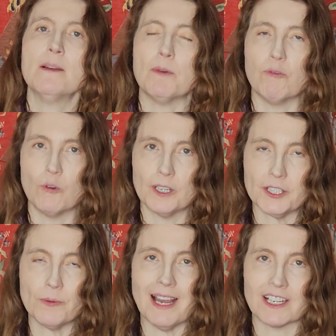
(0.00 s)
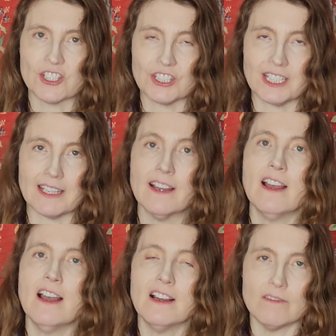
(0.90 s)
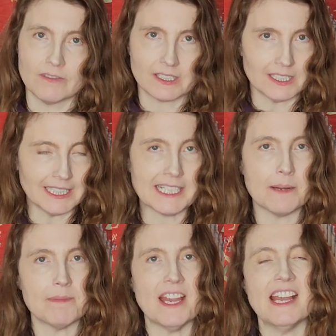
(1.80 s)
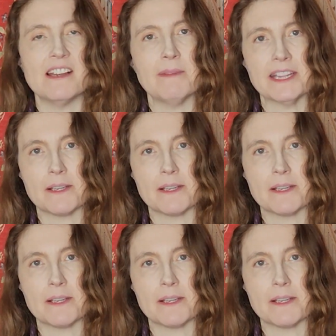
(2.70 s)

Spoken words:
before you actually clean up the hem at the